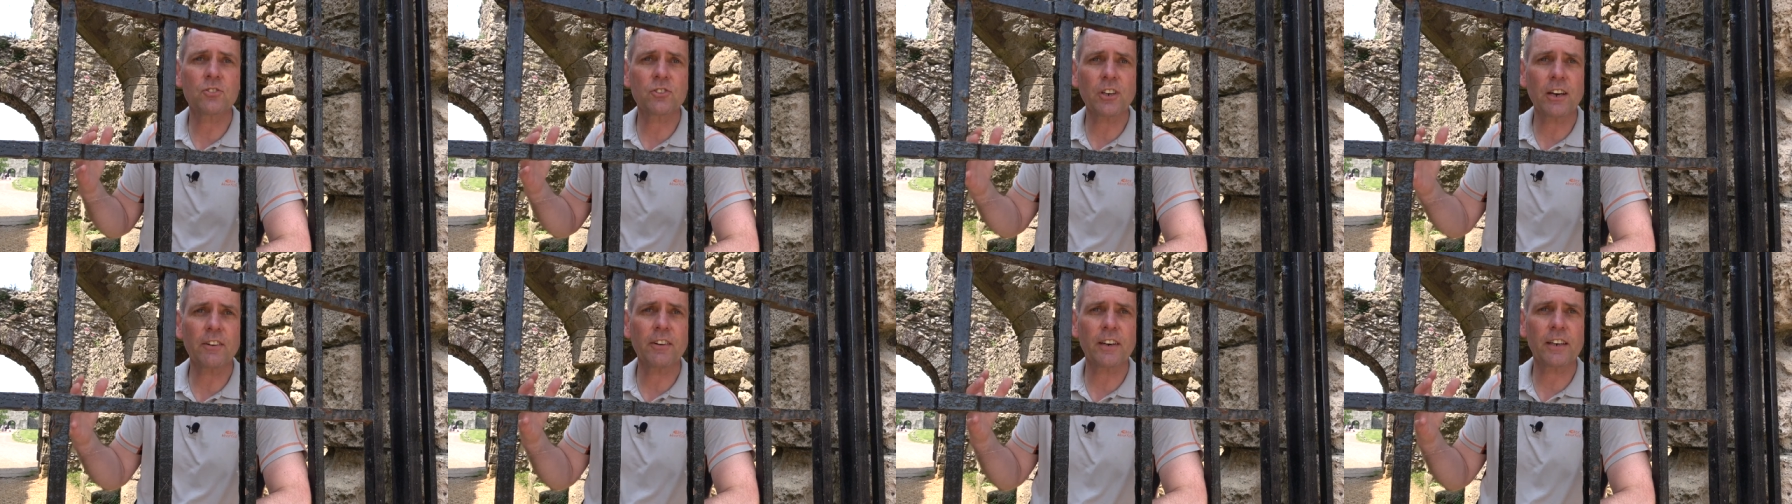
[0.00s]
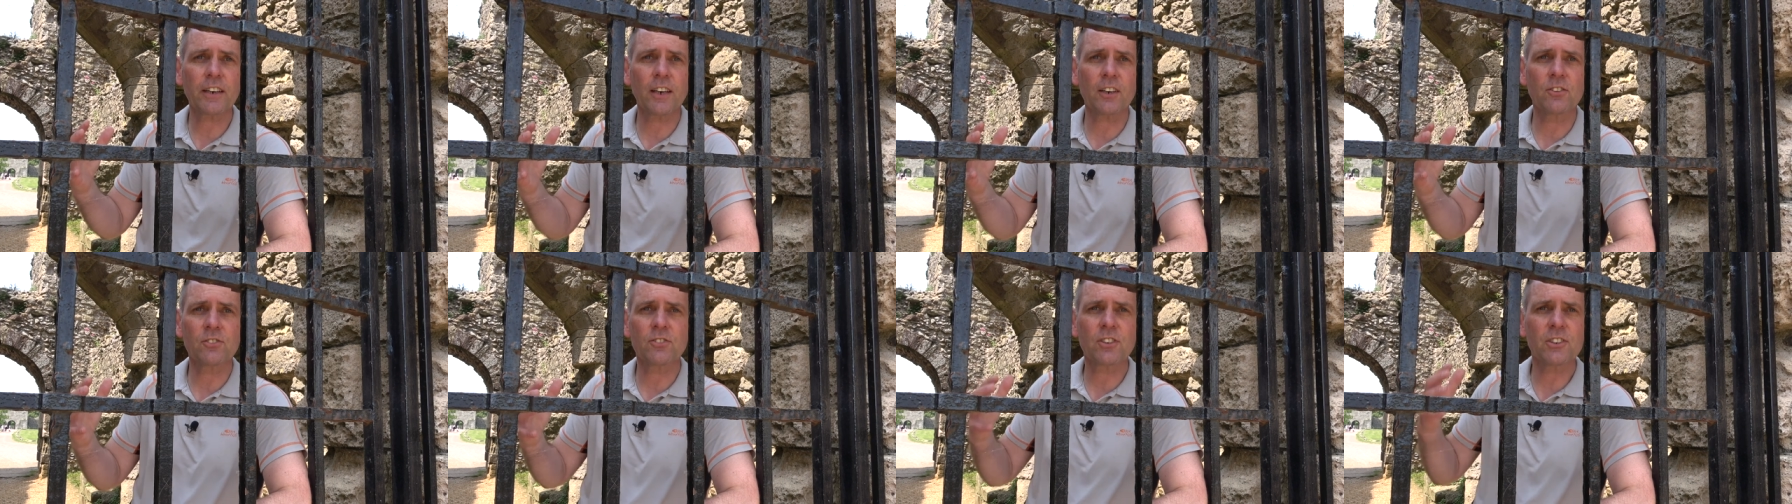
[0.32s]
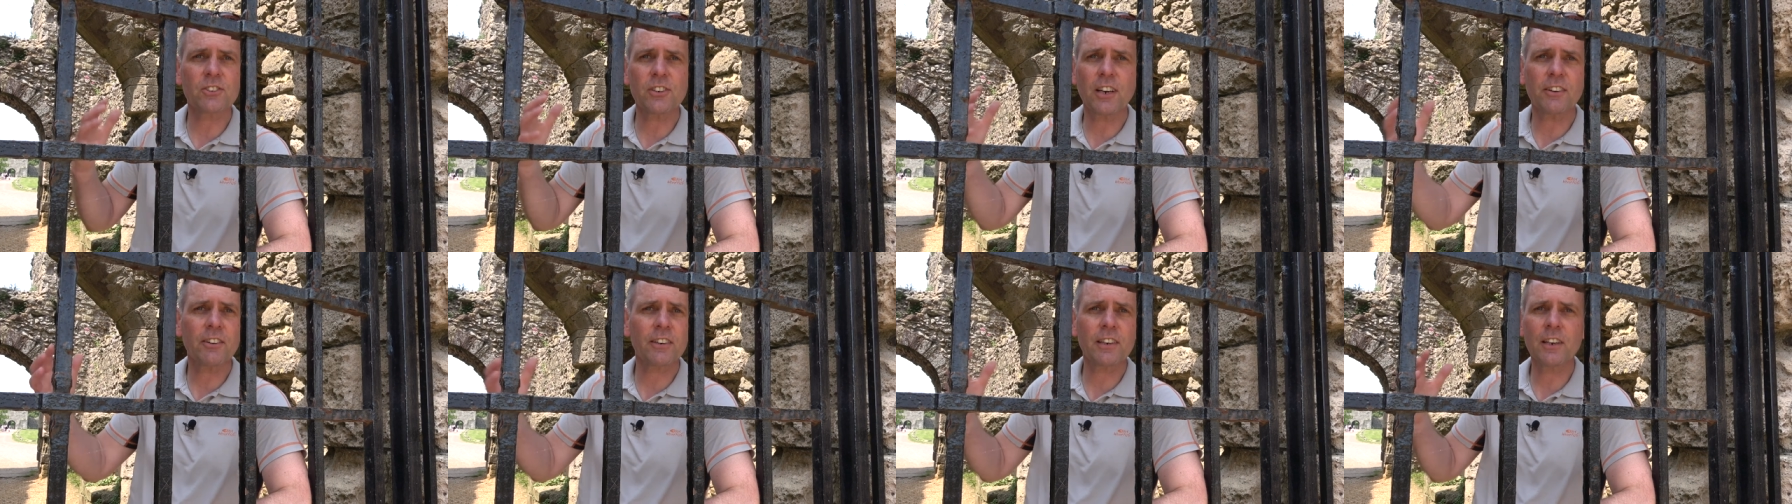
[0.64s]
Jerichos, the
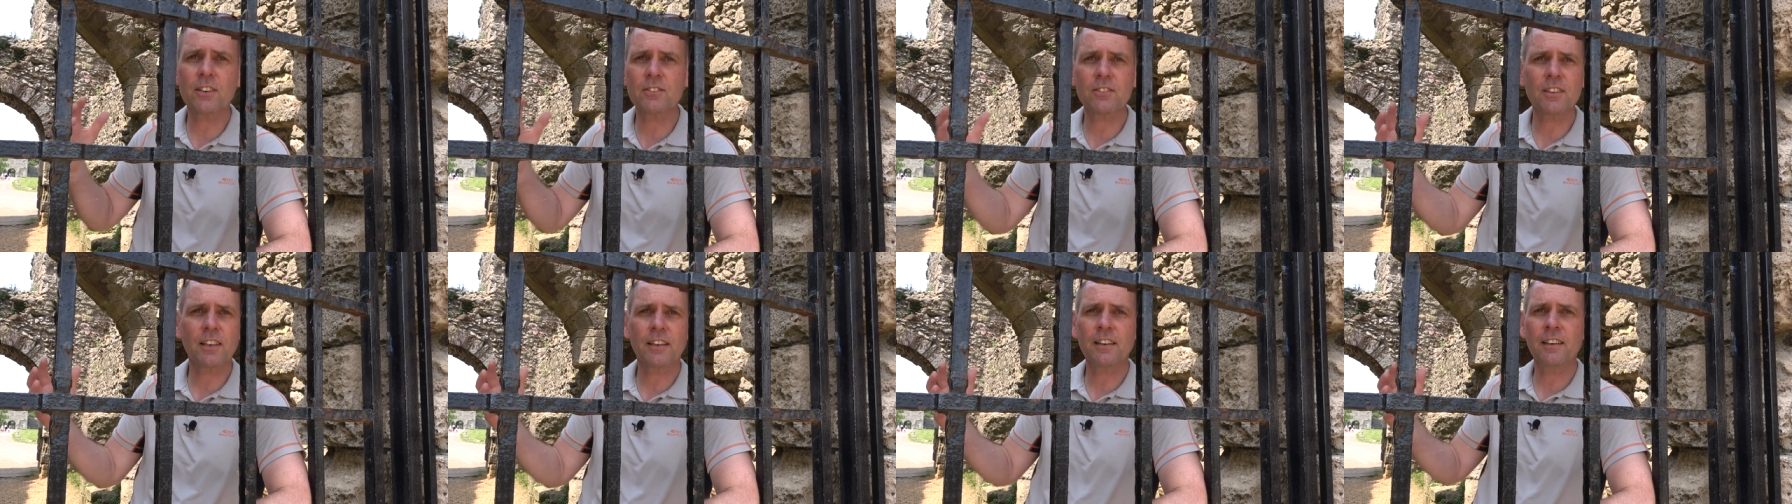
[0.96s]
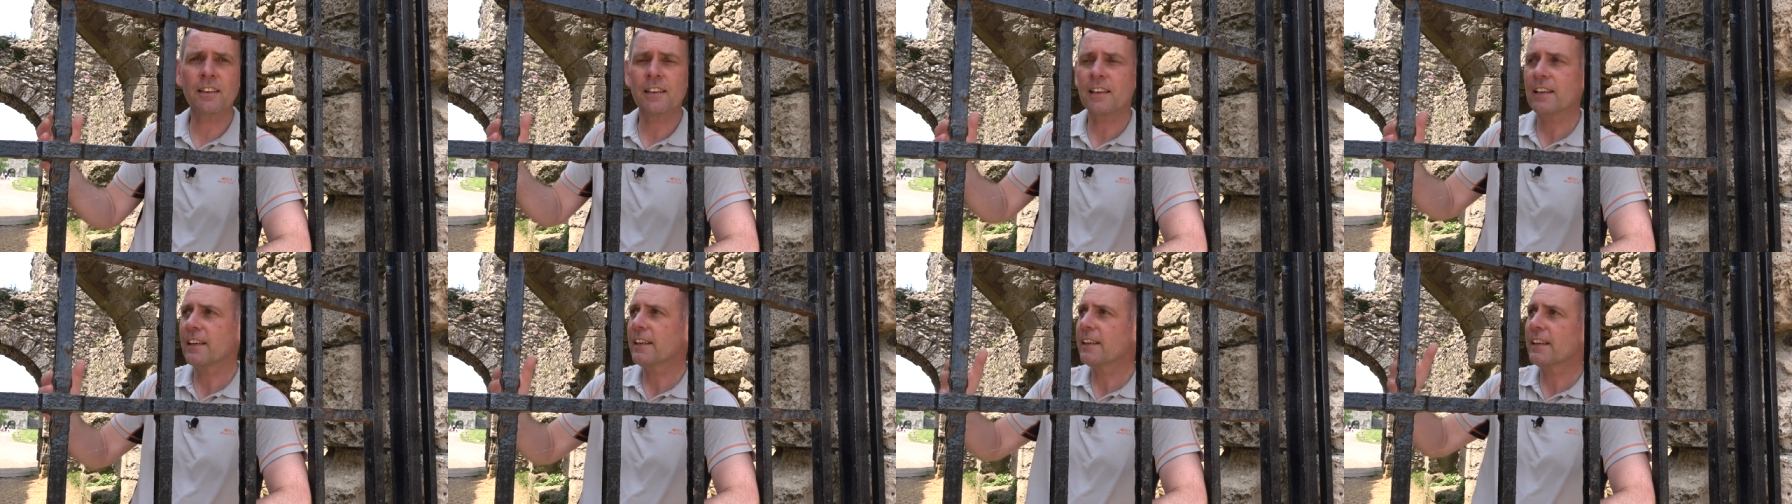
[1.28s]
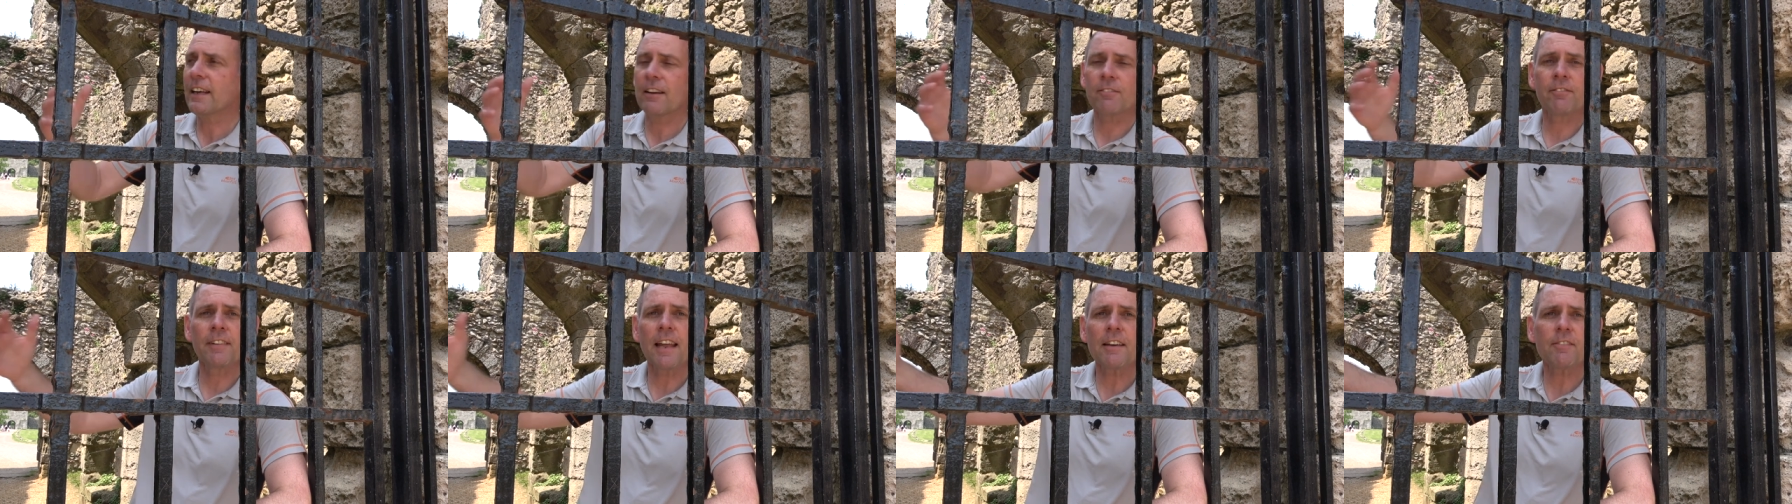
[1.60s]
Jerichos that
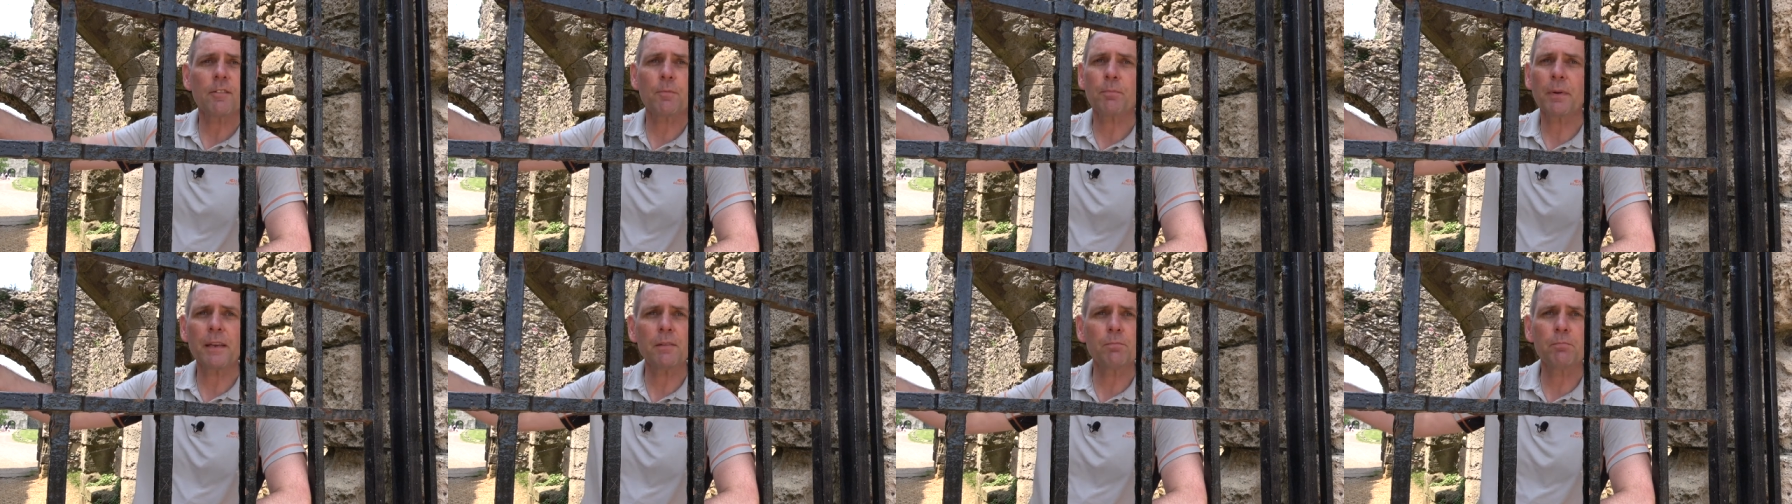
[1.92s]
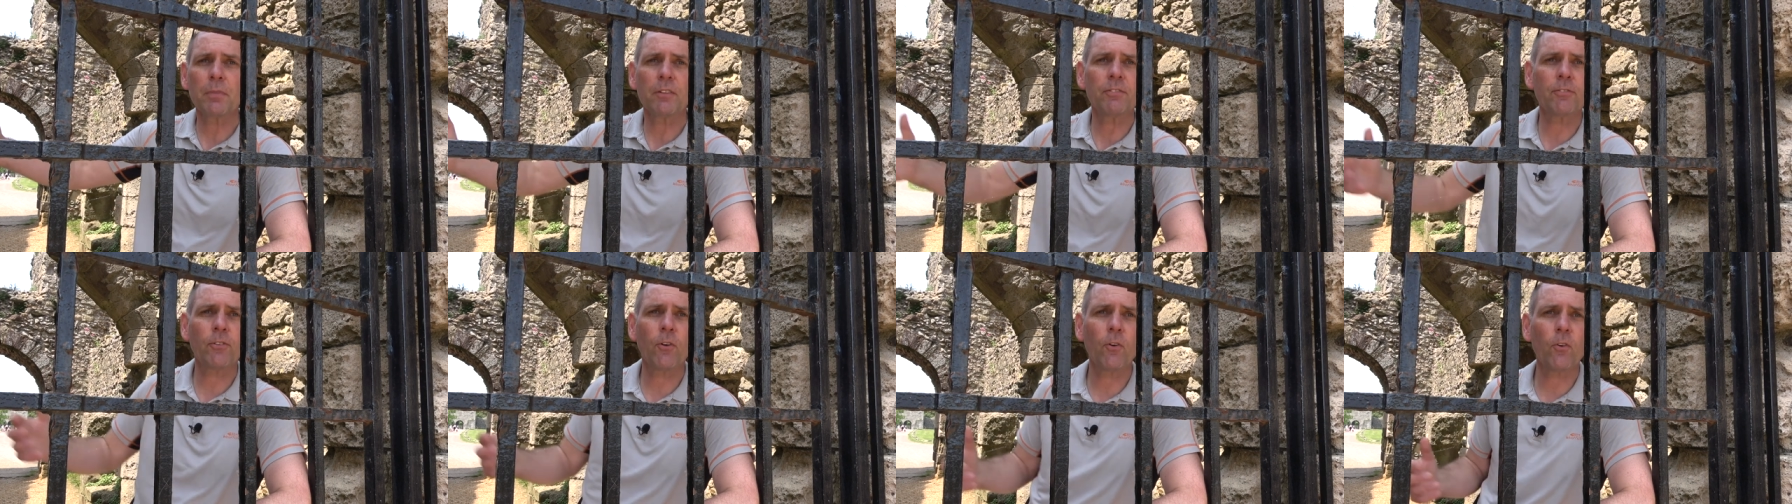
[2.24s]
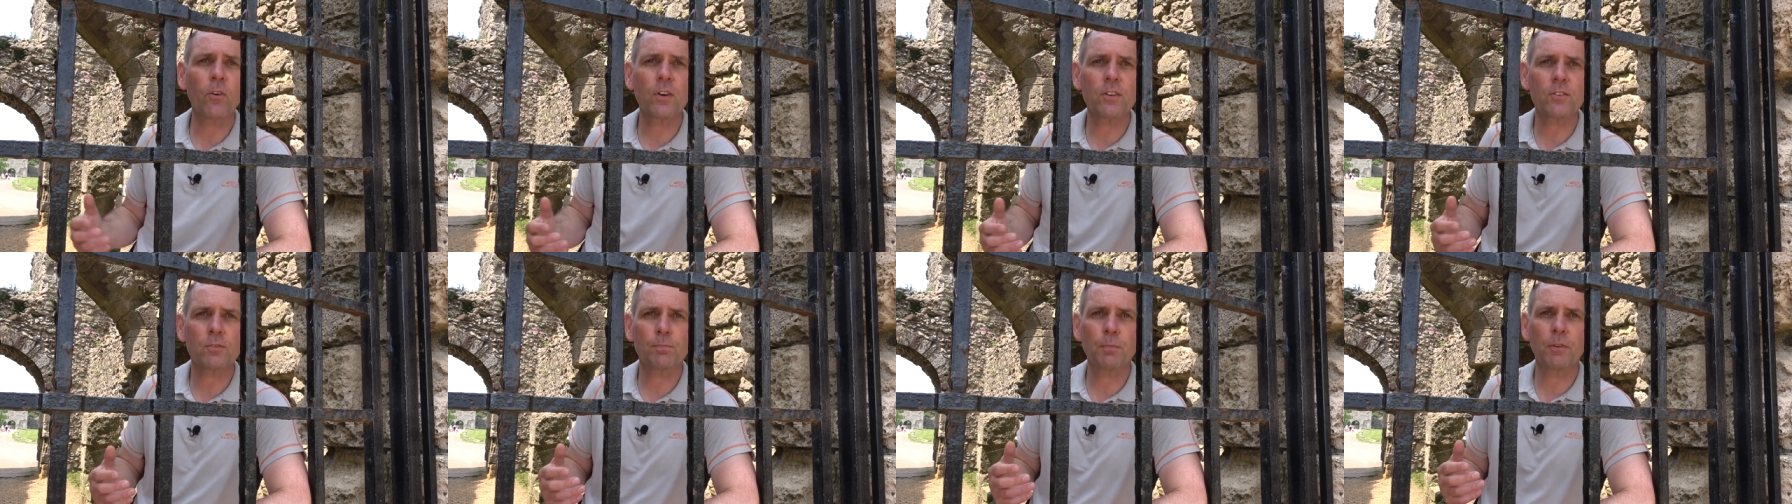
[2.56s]
have never been
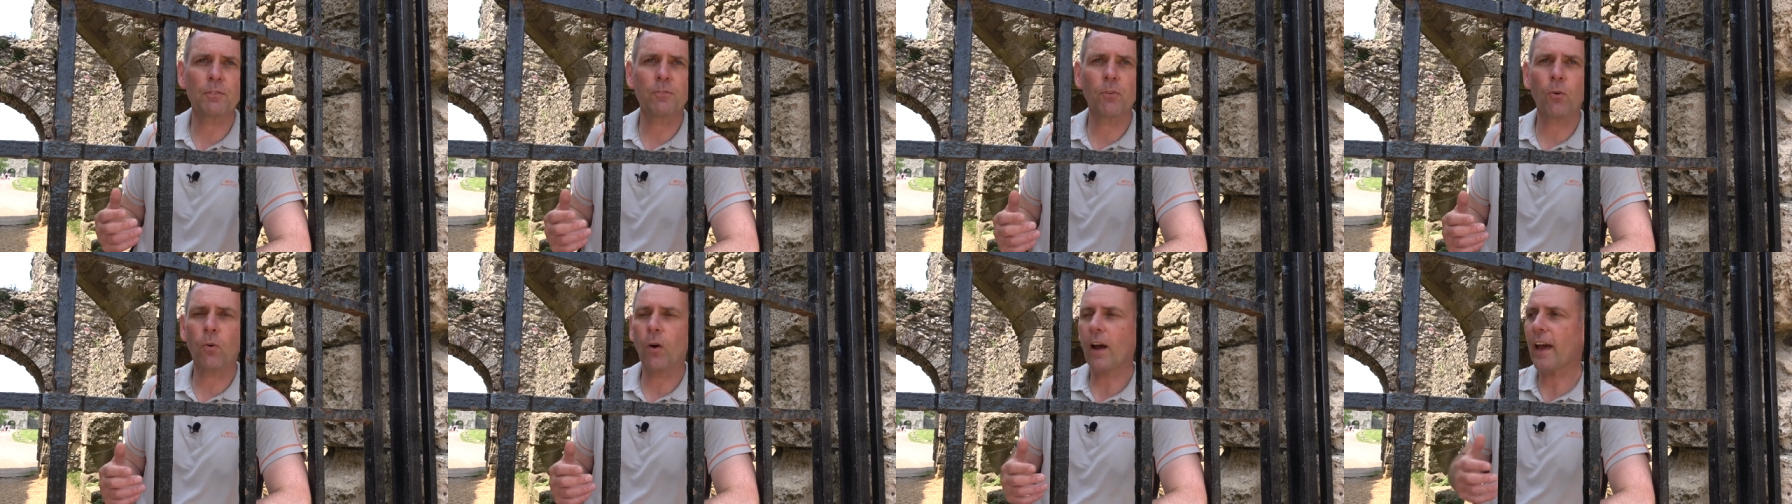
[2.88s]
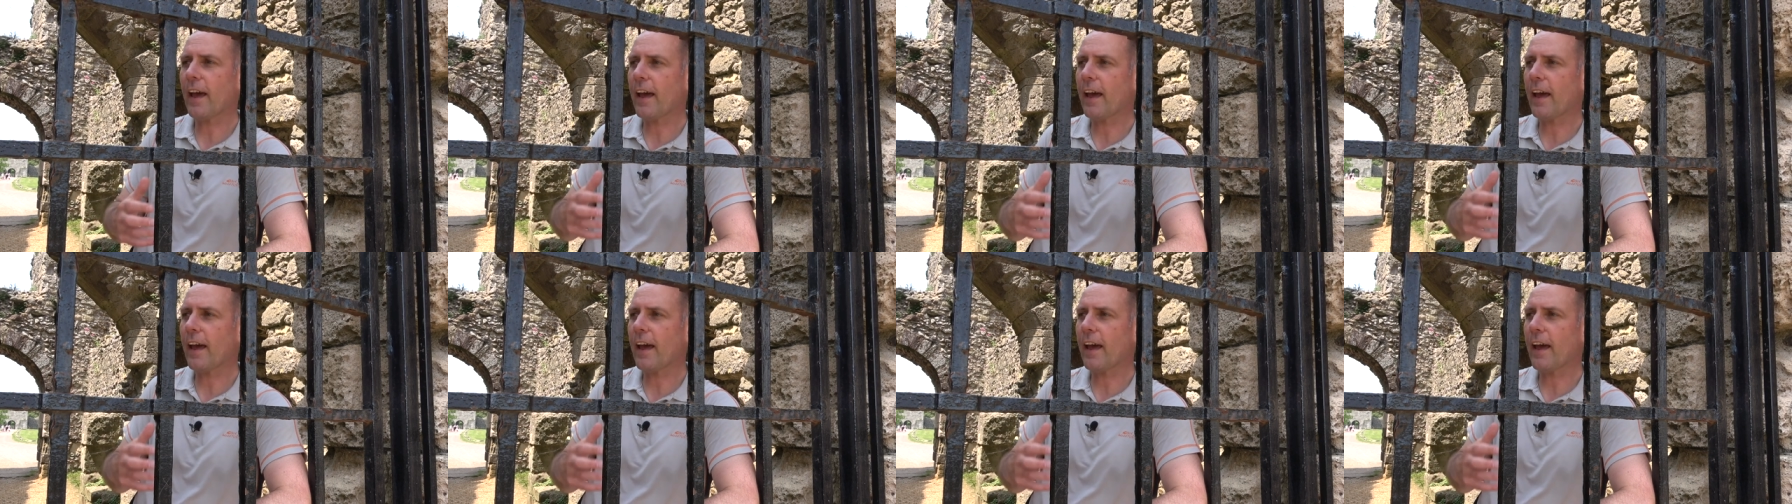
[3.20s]
before us before.